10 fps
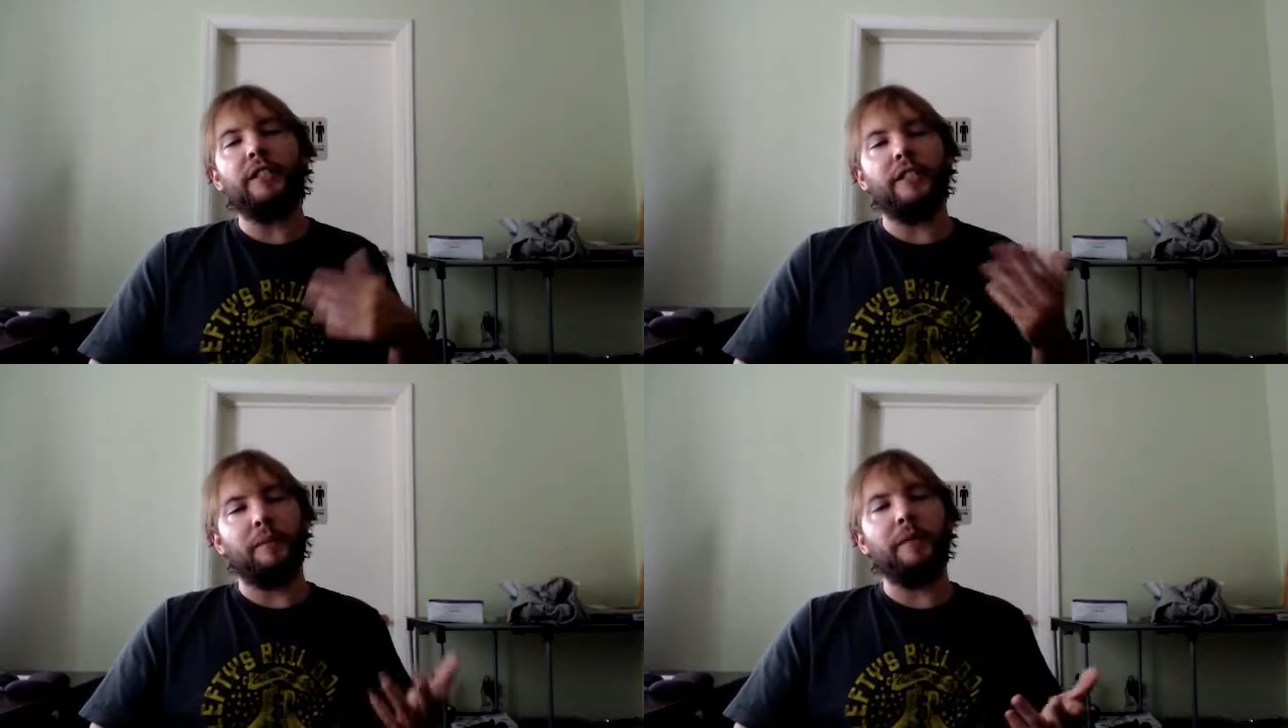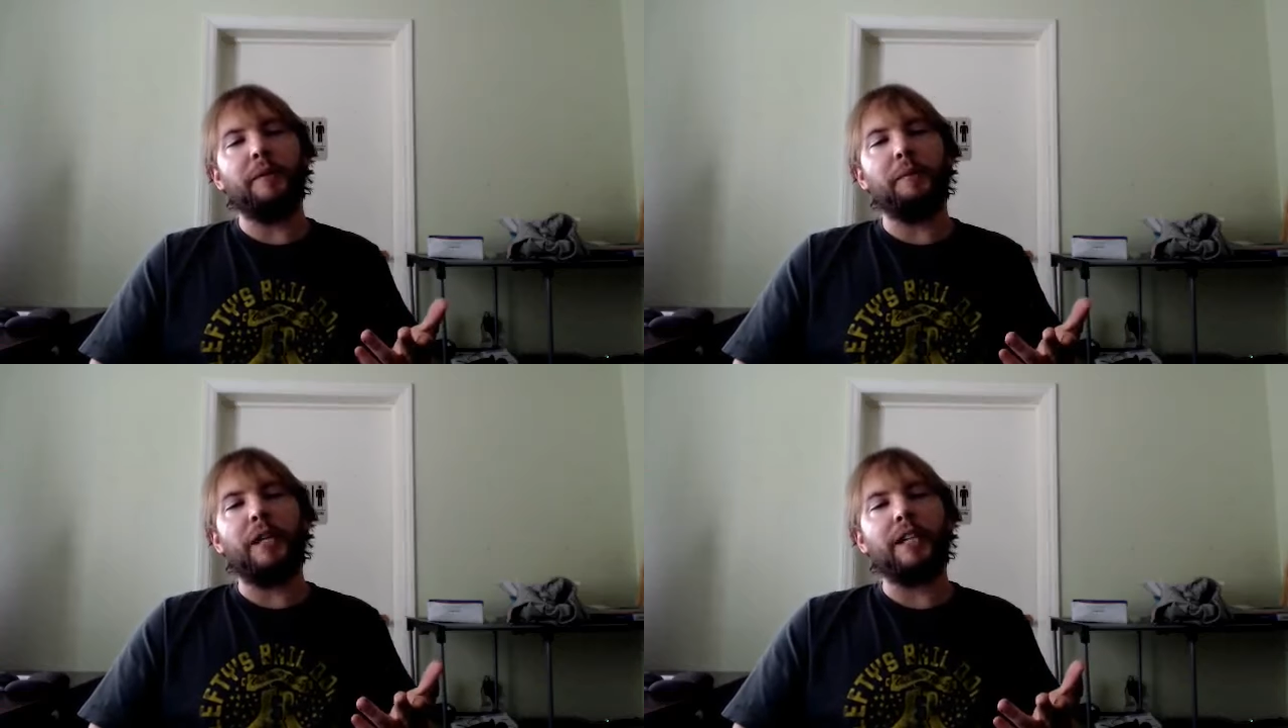some
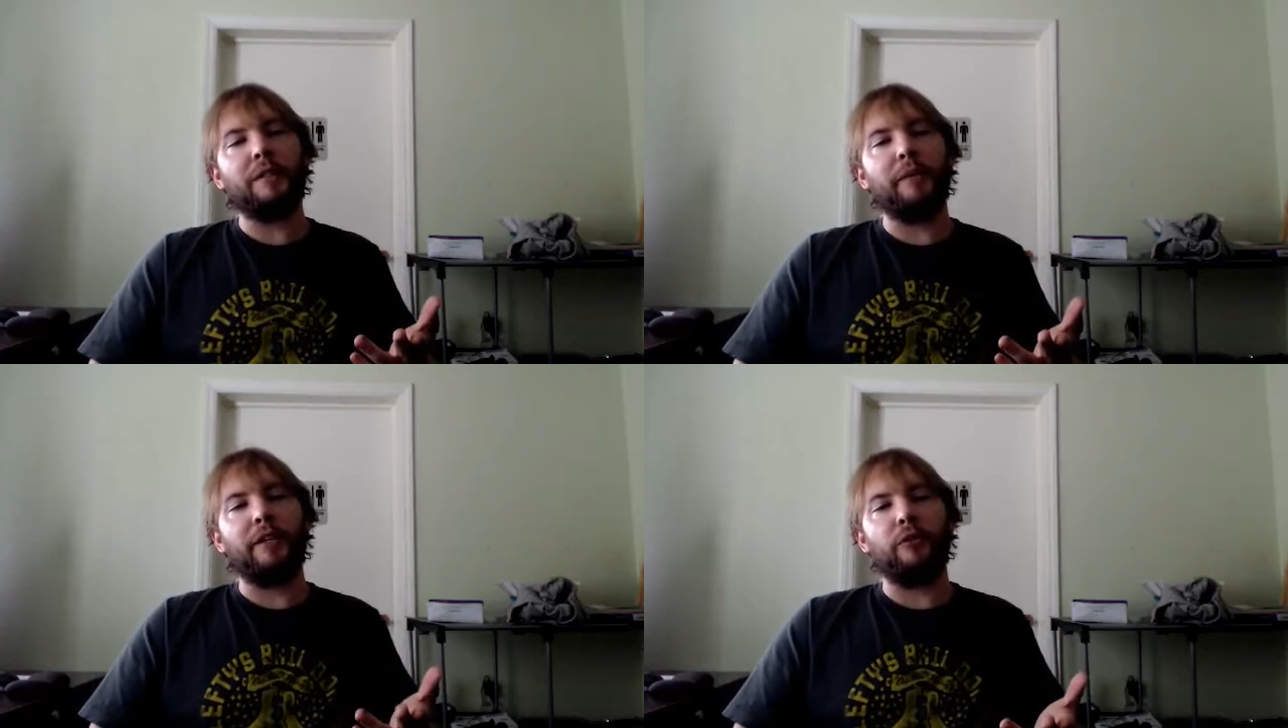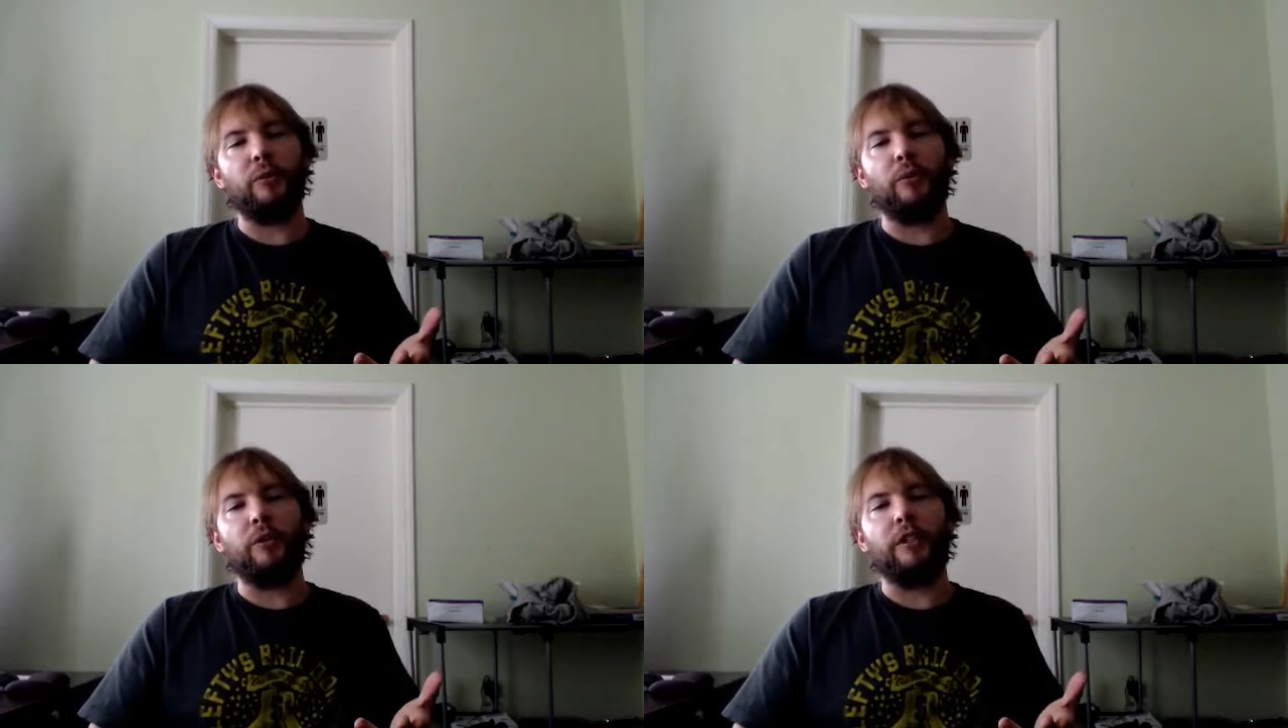empty block space
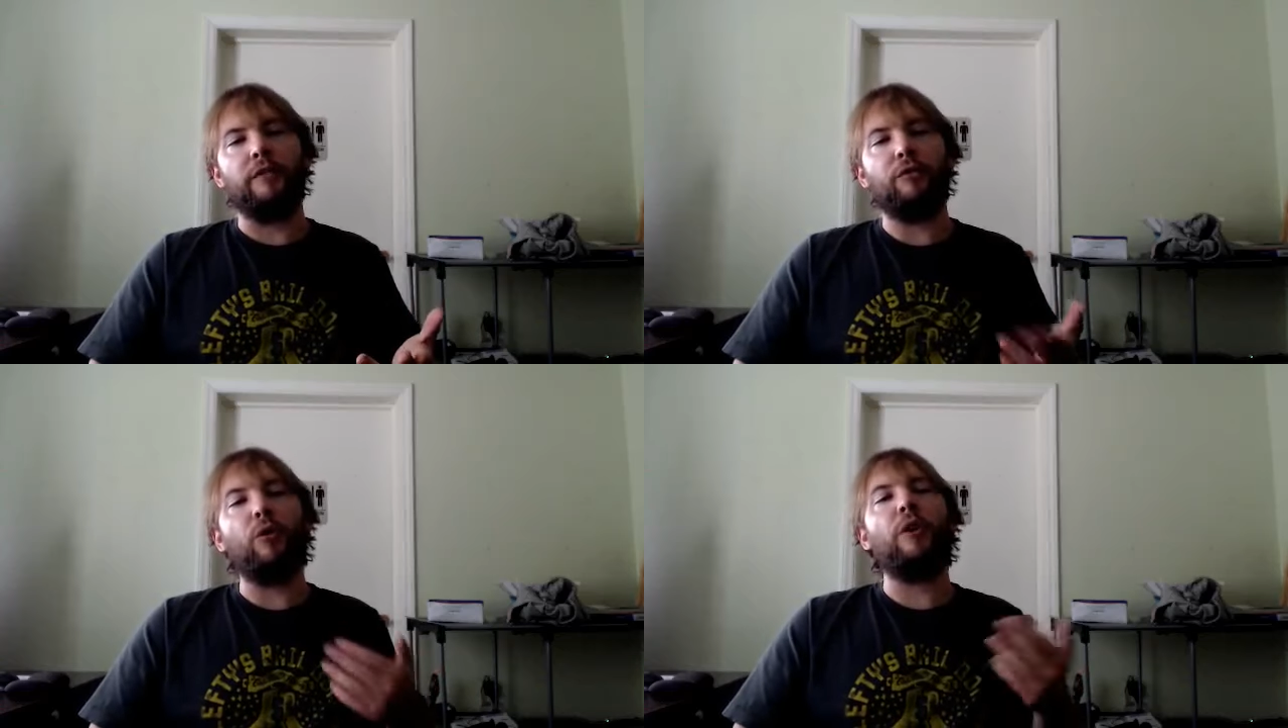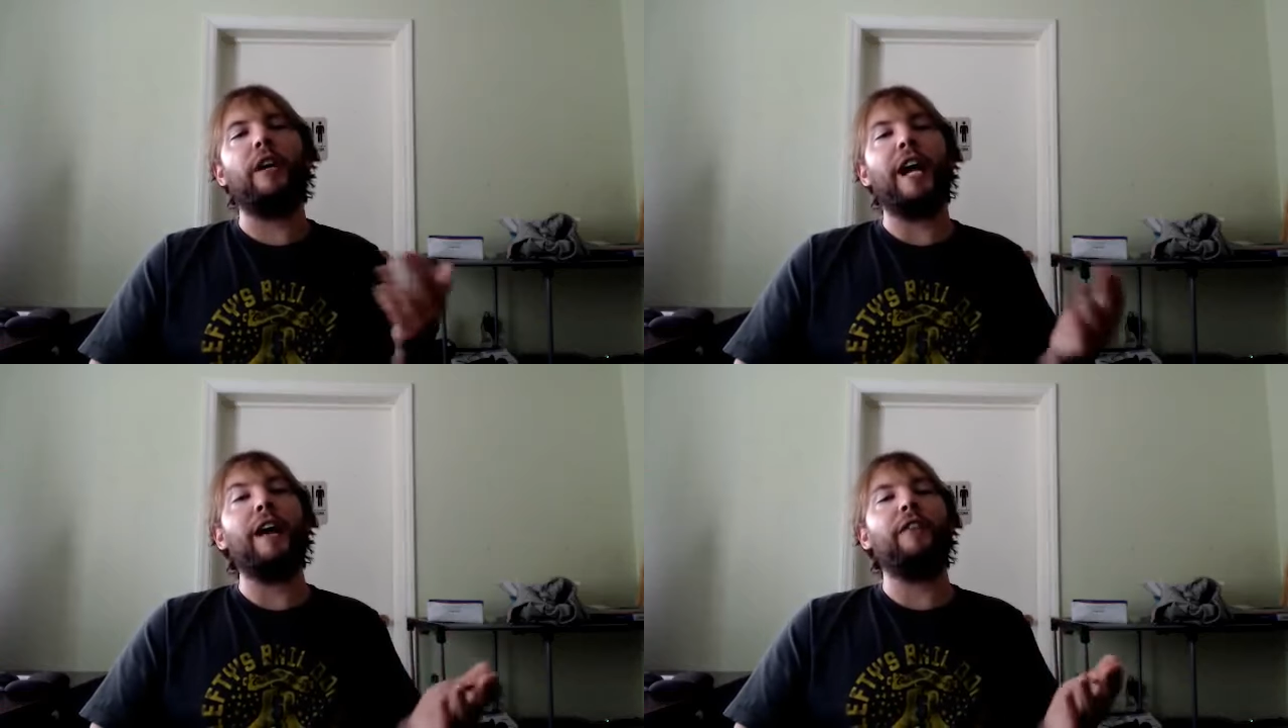reward for
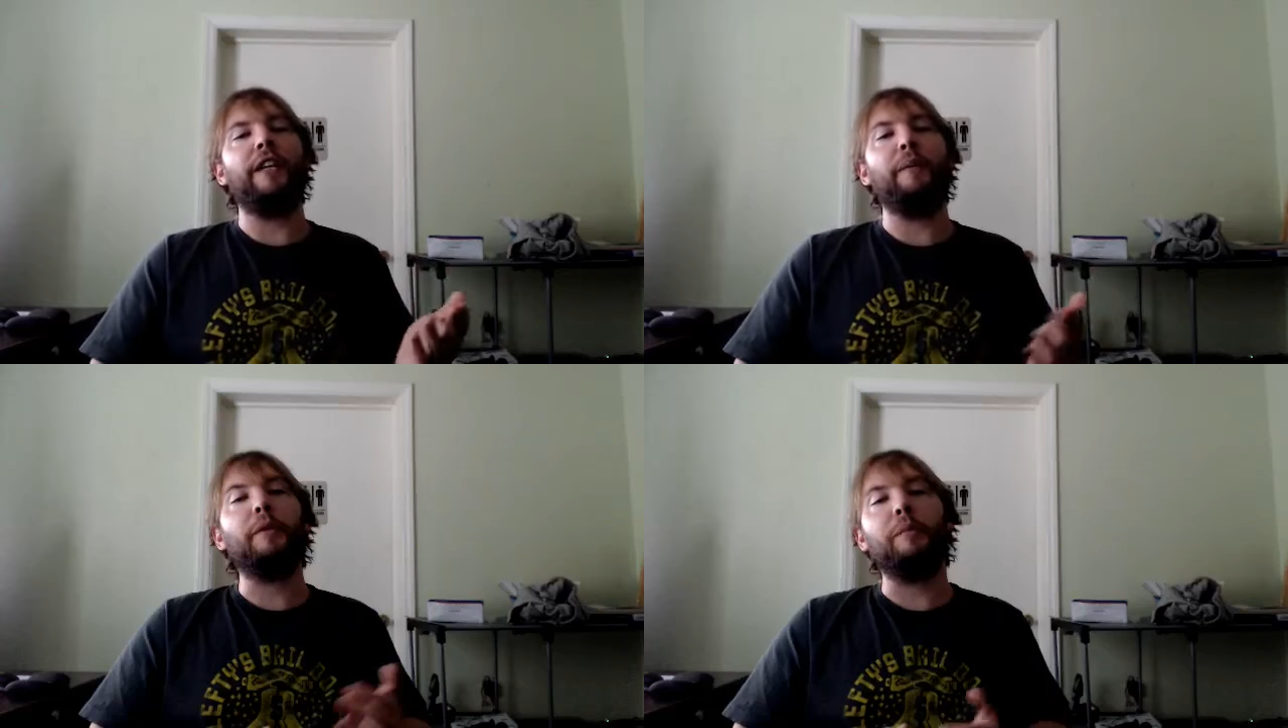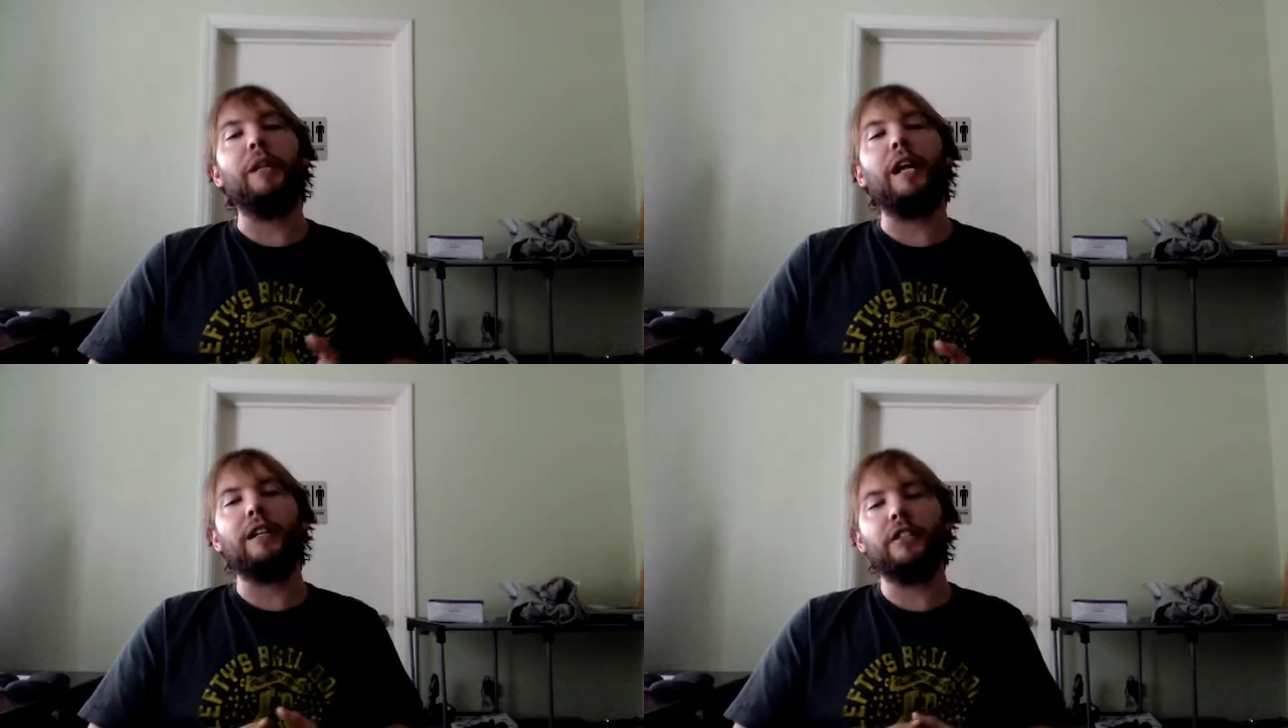having empty
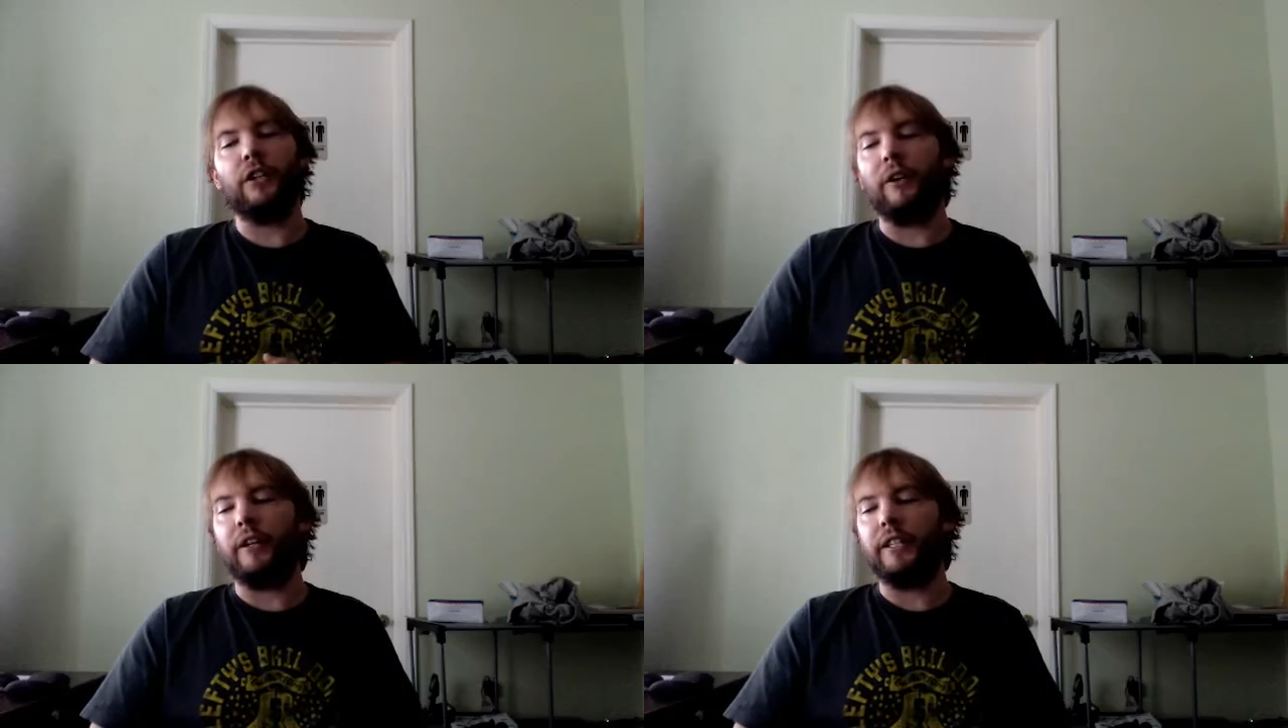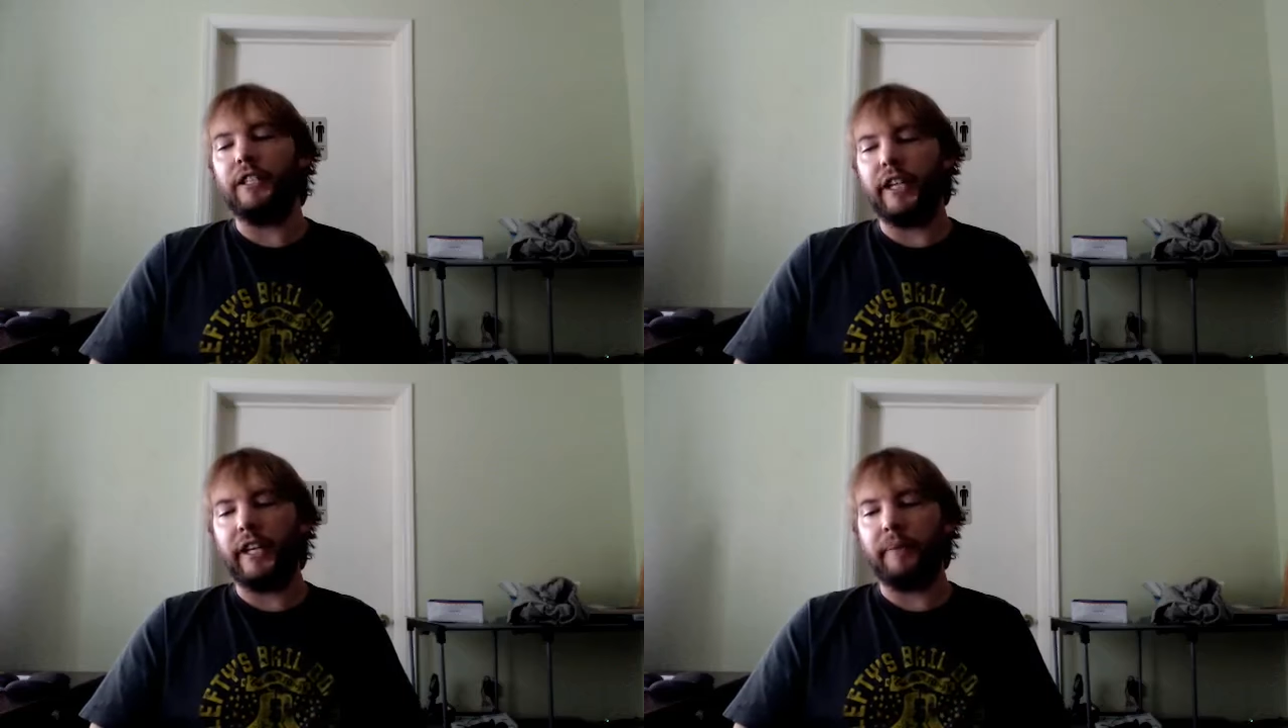blocks on the
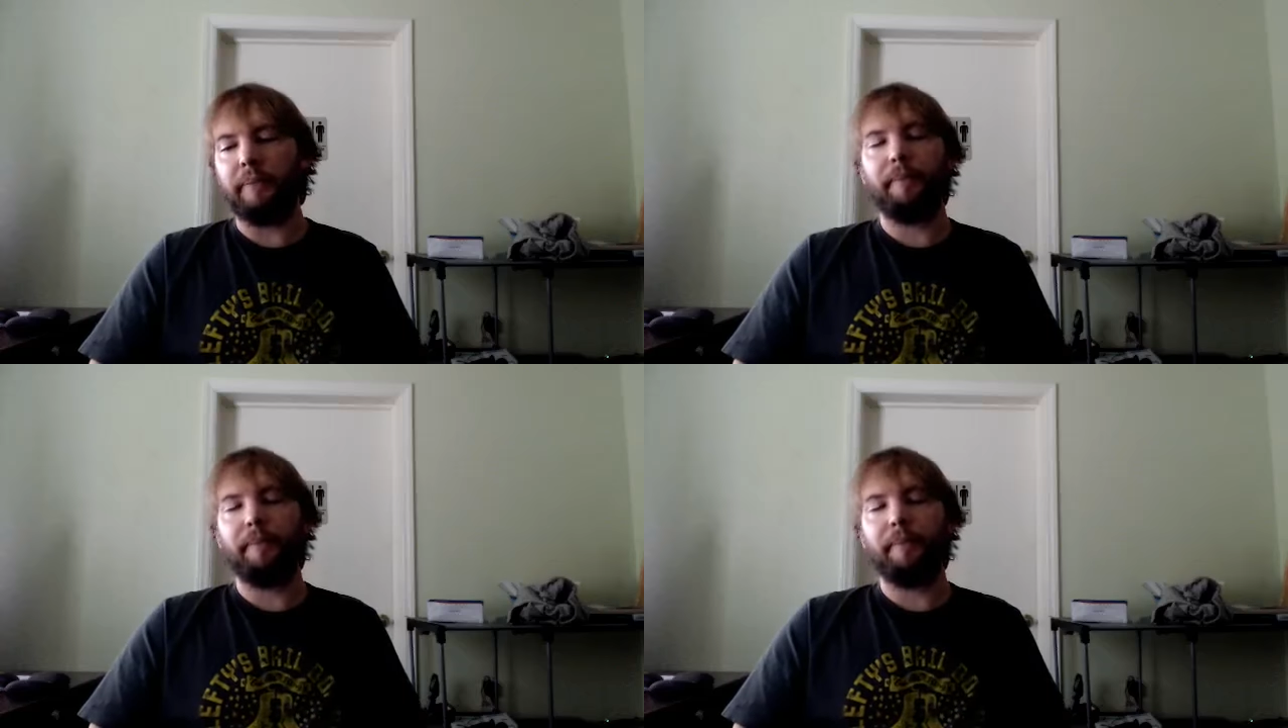chain.